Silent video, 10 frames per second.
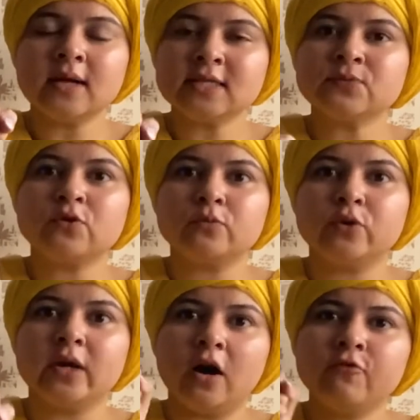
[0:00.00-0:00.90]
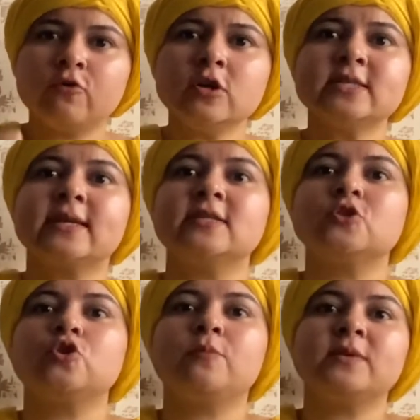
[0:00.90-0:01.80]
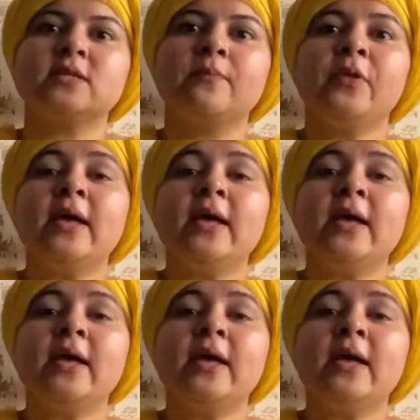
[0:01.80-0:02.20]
us from doing. Of course he can stop us.